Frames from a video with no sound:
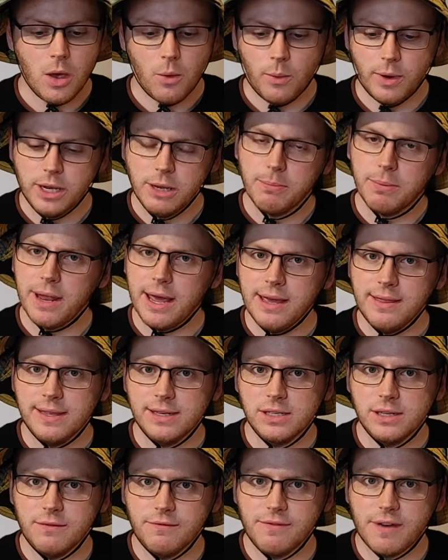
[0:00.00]
When you're playing
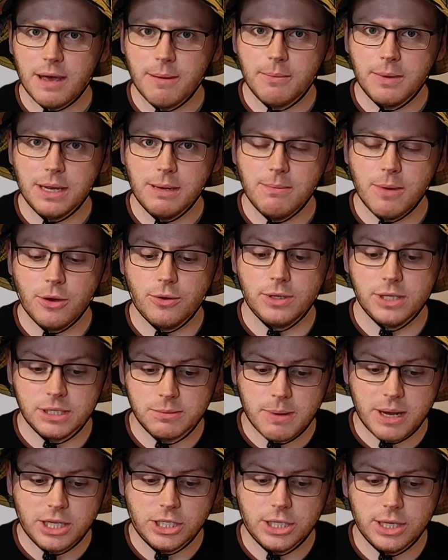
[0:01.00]
this in family mode
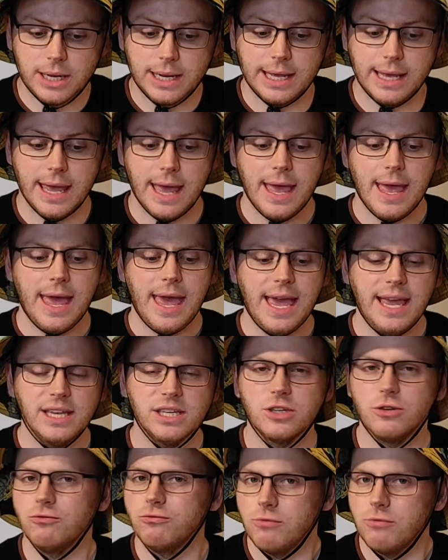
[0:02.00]
especially, it's a